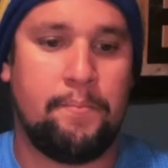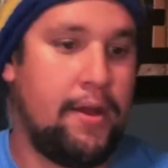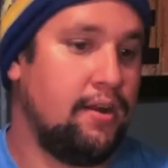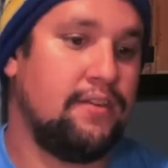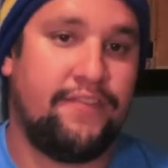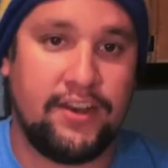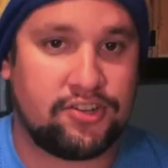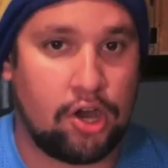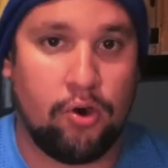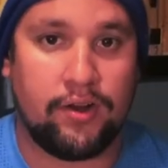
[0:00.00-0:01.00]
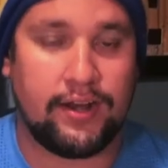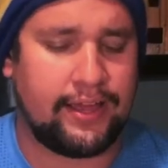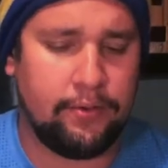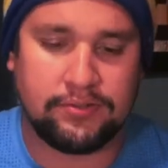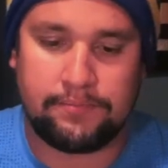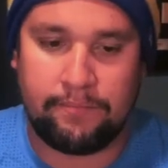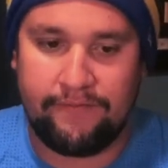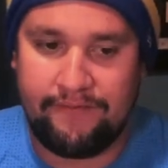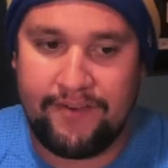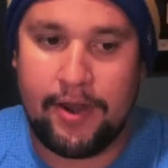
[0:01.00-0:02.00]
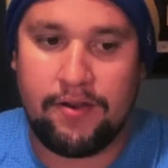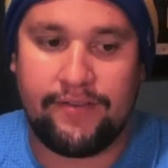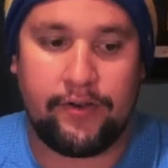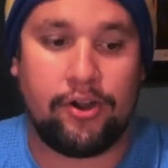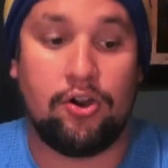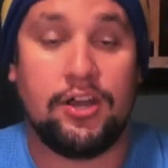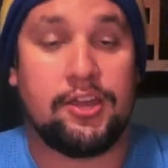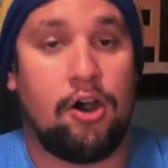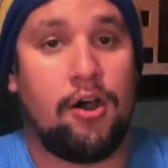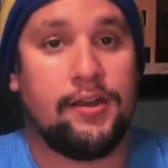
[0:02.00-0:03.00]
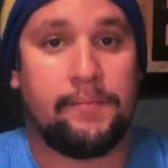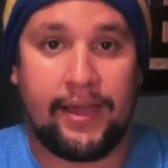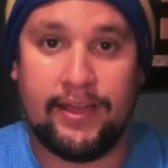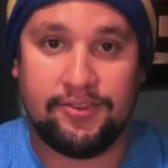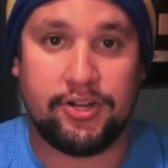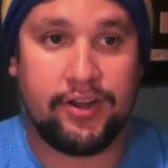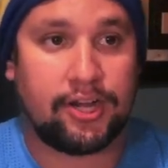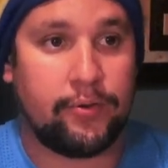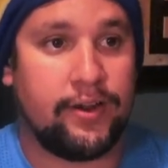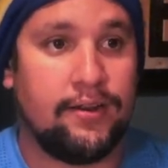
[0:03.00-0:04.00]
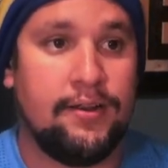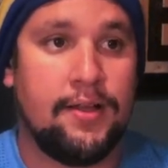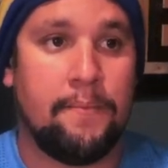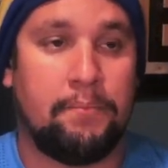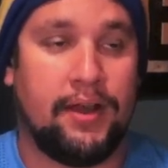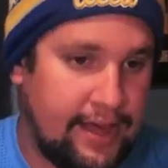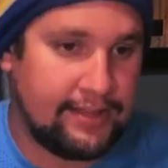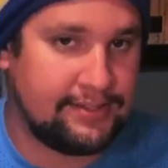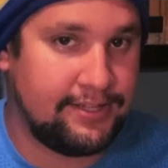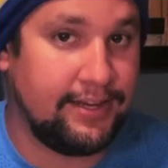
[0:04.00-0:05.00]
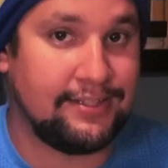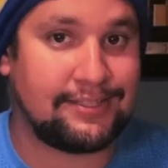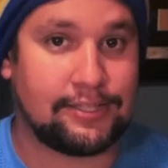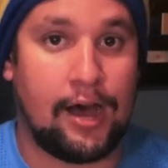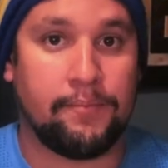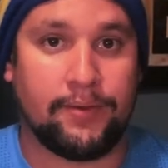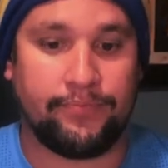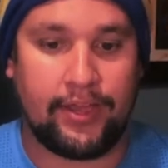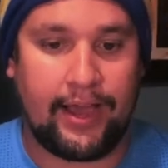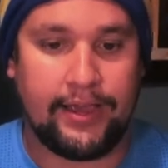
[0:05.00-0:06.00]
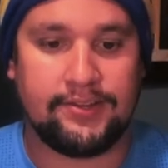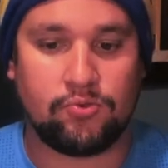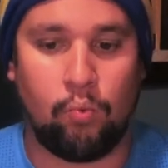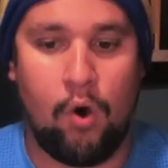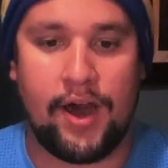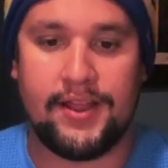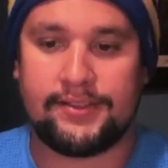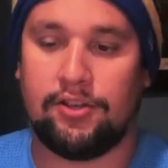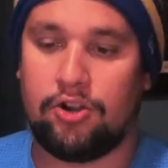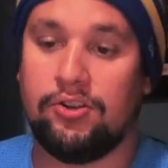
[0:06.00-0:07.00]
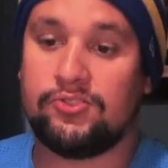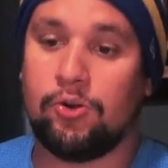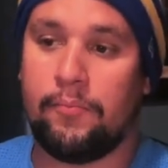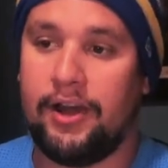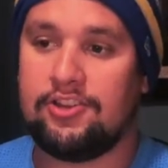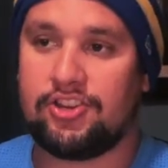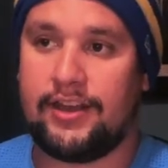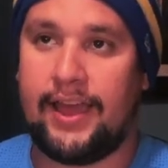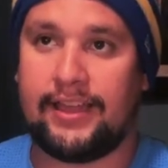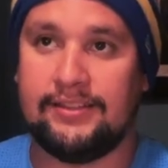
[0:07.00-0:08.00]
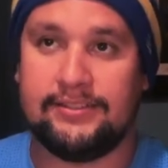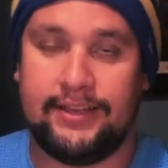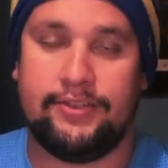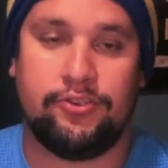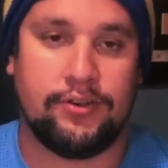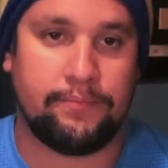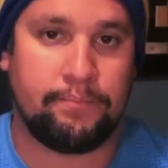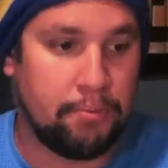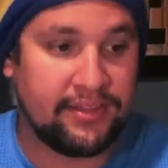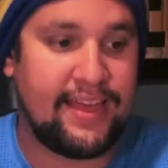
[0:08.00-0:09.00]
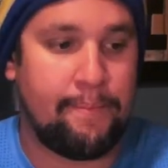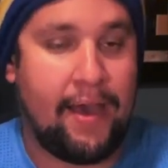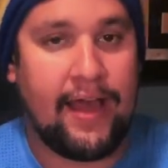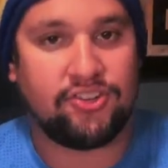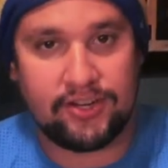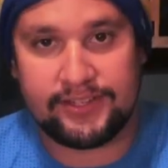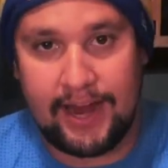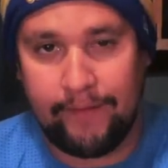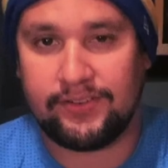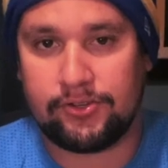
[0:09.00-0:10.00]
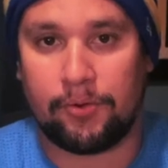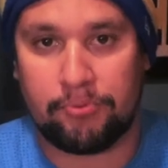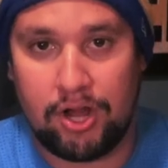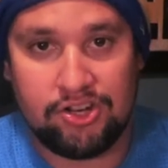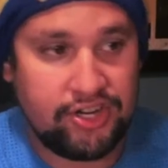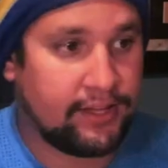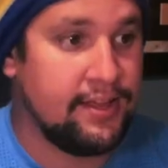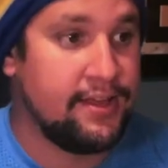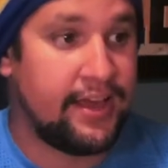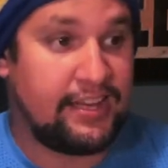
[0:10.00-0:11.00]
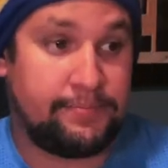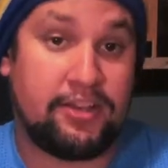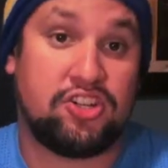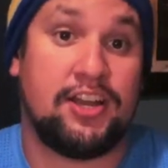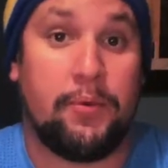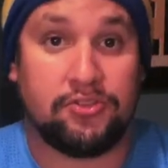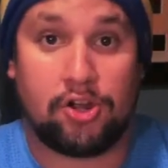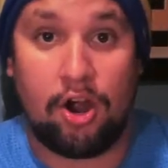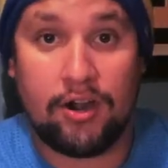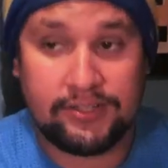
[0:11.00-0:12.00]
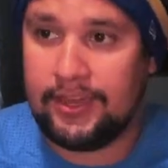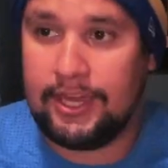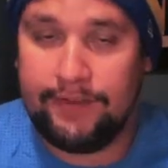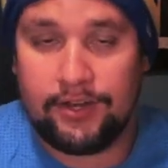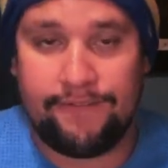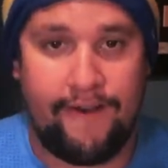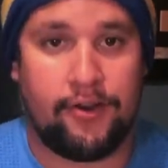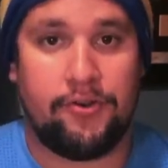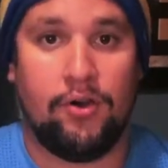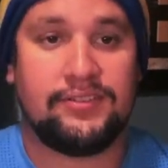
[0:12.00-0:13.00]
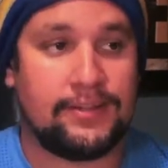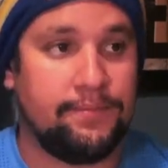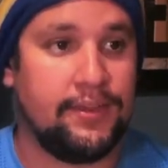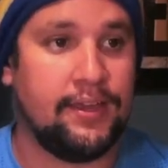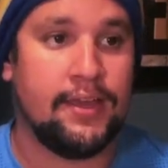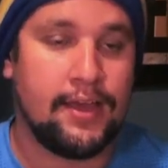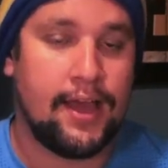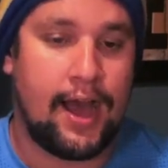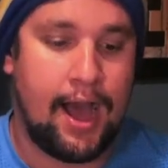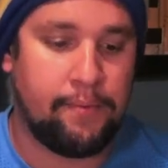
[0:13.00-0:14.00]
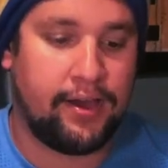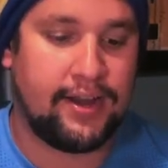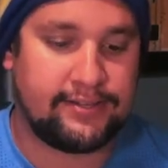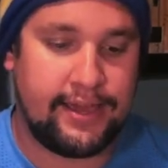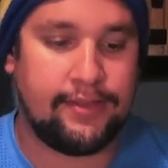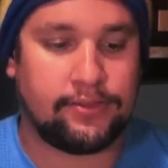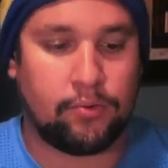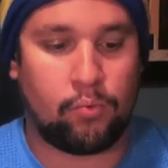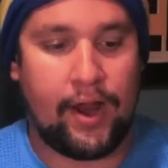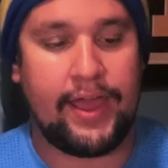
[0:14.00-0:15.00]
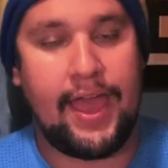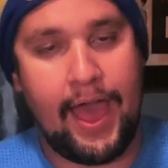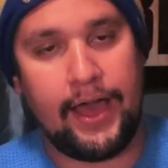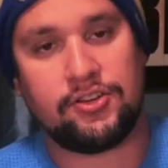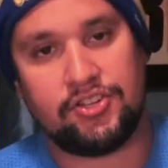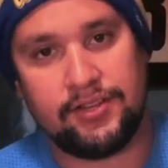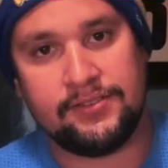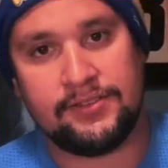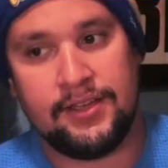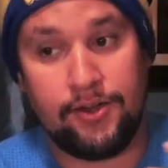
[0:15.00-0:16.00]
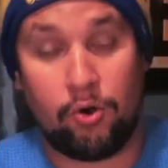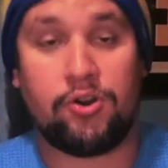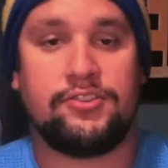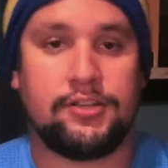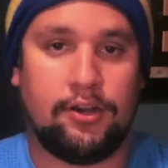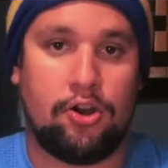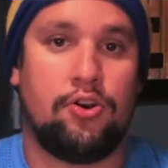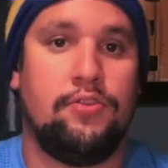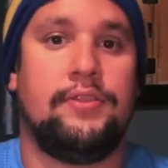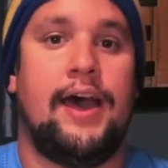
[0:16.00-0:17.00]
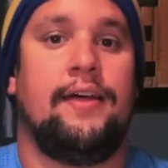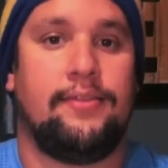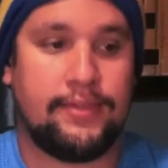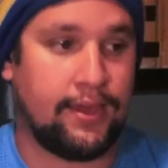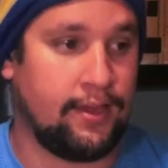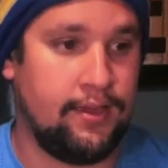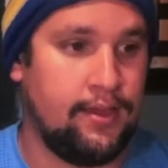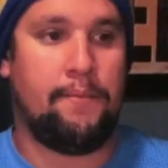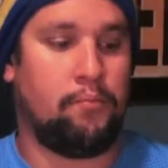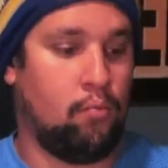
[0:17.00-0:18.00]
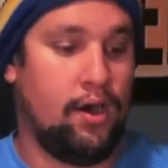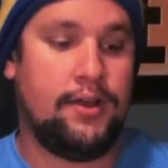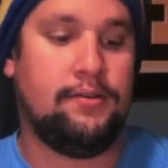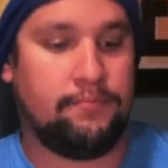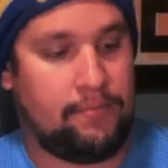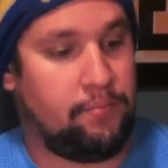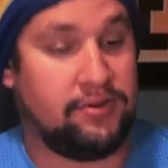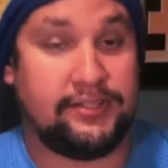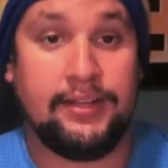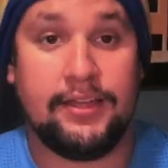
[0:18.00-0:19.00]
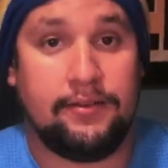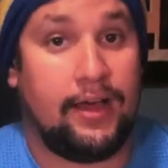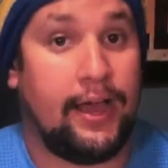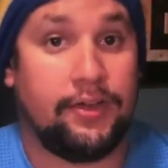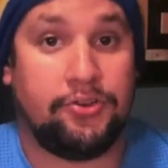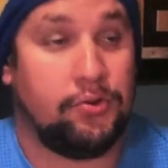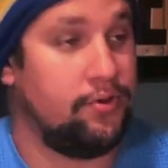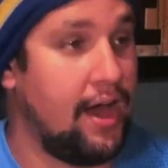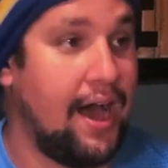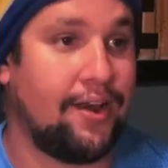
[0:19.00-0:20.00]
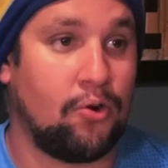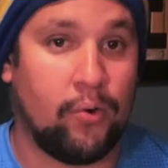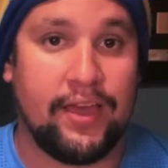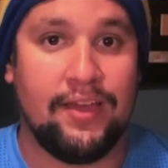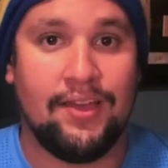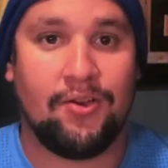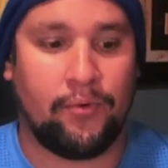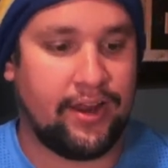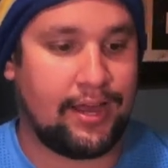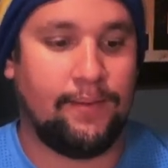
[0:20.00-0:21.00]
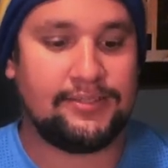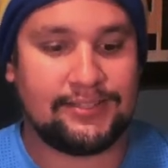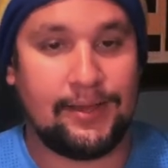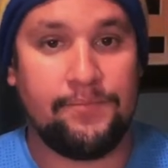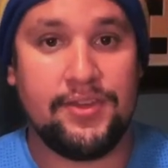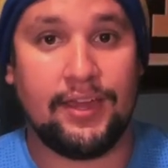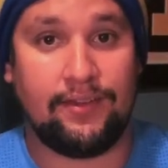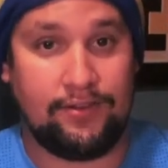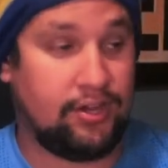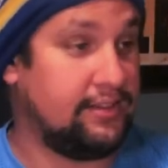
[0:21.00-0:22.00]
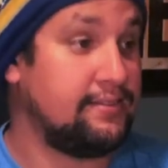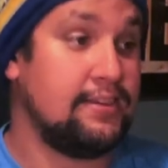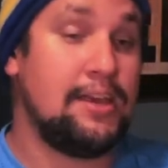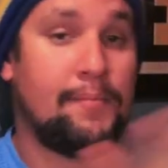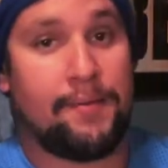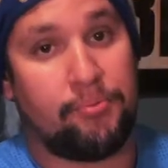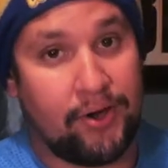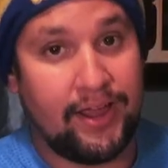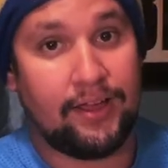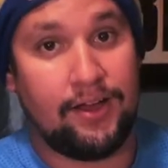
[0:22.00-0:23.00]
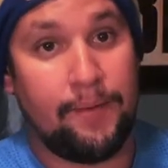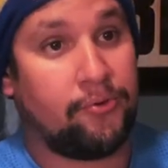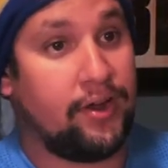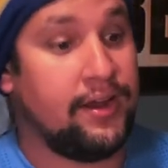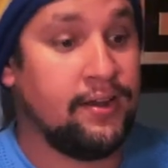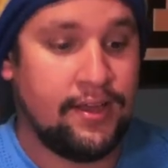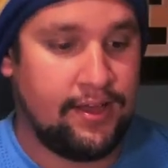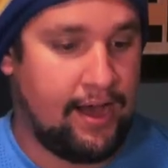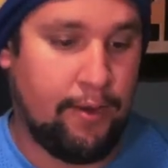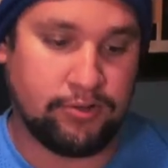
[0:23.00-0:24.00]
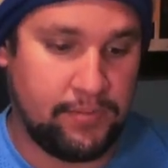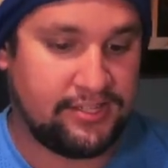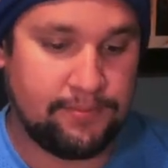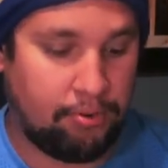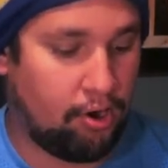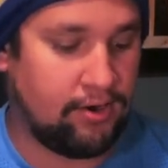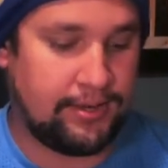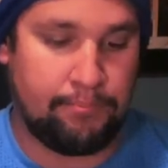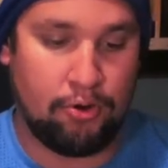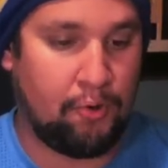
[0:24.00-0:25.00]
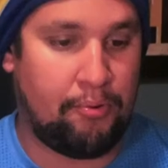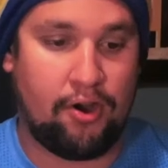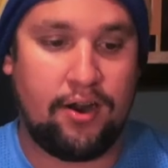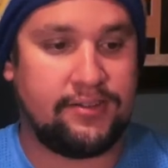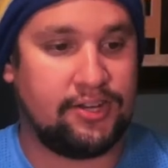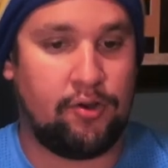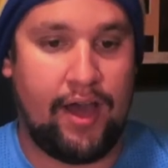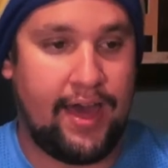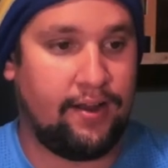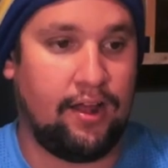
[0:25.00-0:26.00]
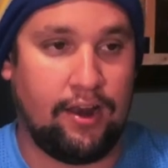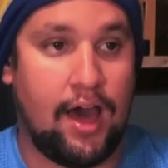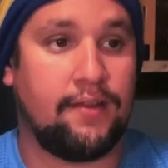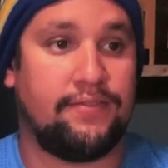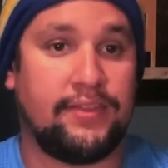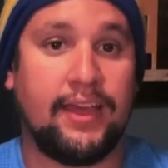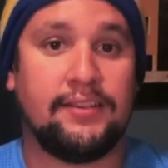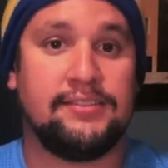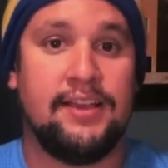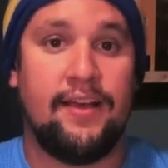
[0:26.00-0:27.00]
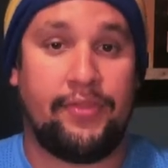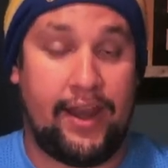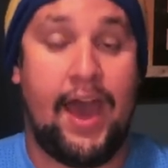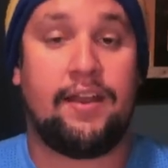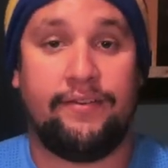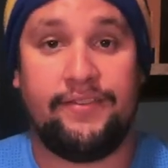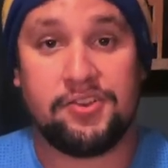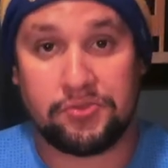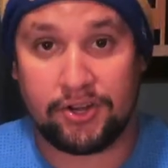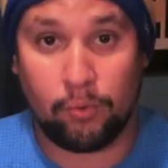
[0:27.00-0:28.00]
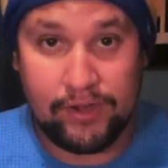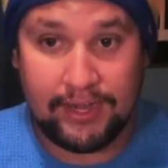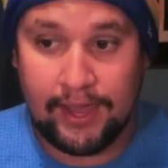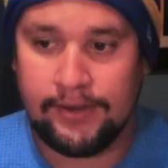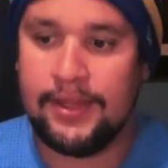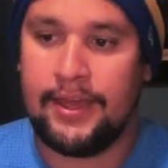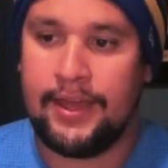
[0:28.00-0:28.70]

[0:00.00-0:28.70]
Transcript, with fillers: barely finished coding. Like, it was very, very early on in my engineering career, but that didn't stop me. Like, I just wanted to learn so much, and I continue to put that passion to every single project, especially now with cars. Even if I don't know something, I'm gonna take the right actions in order to learn that thing. I'm resilient. I do not quit when it comes to something. You can see on my brake upgrade, I was missing parts, I broke parts, you know, I had a lot of things that I had to finish within a weekend,